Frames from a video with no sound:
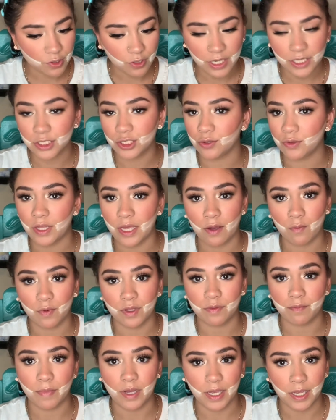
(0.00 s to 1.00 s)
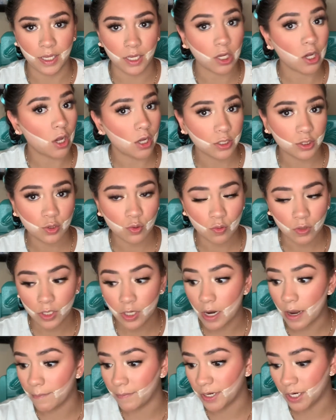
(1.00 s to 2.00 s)
I do that with my contour,
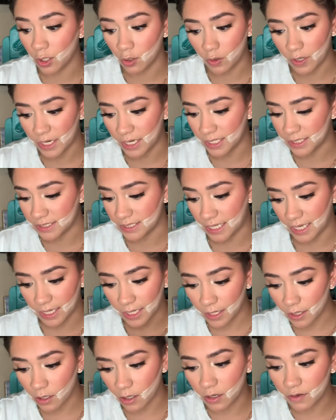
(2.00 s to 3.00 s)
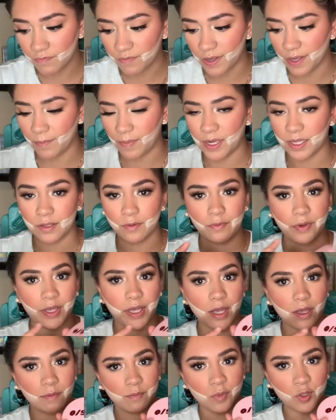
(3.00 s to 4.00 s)
I'm gonna go ahead and take it off. By the way,
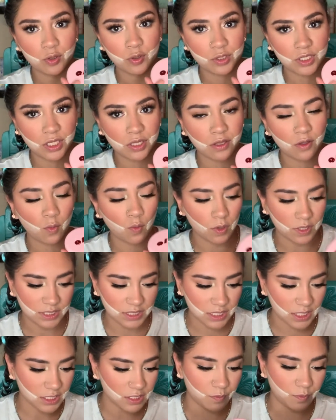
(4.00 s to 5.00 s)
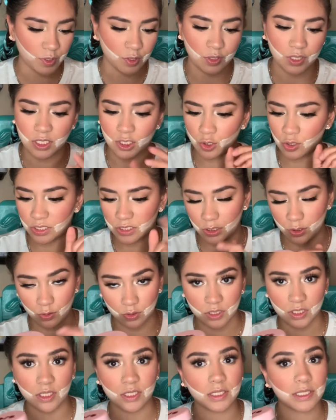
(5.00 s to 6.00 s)
I'm using the One Size Beauty
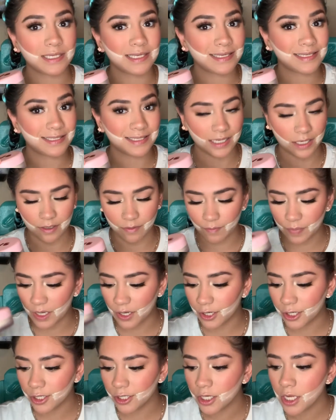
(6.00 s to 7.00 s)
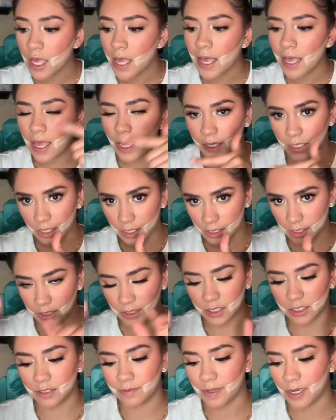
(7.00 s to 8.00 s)
translucent setting powder. You need
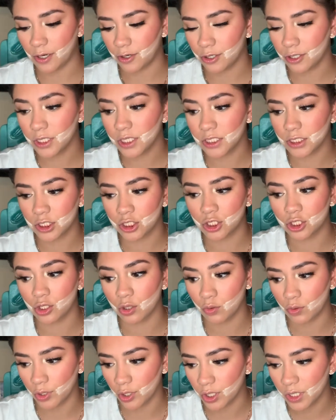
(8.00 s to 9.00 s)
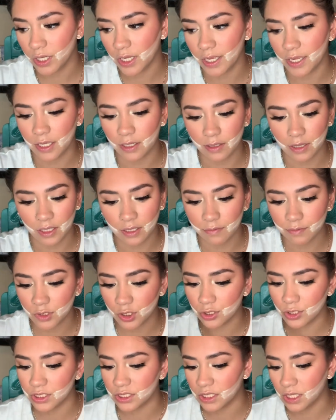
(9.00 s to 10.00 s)
this powder. It's so good. It leaves your
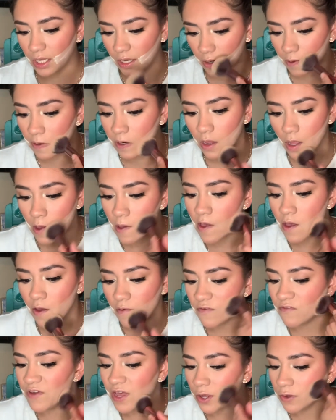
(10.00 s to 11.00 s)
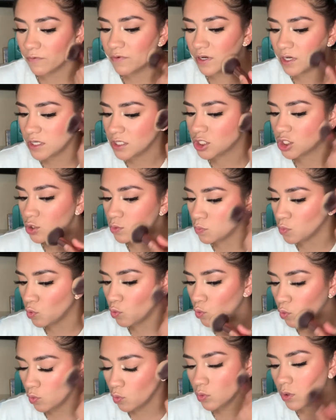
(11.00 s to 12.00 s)
skin velvety
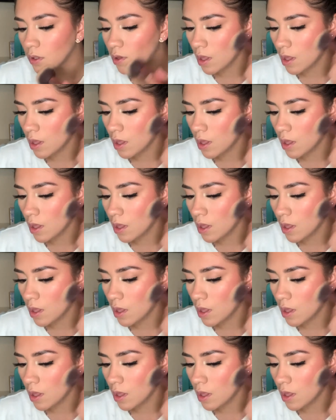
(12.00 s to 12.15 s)
smooth.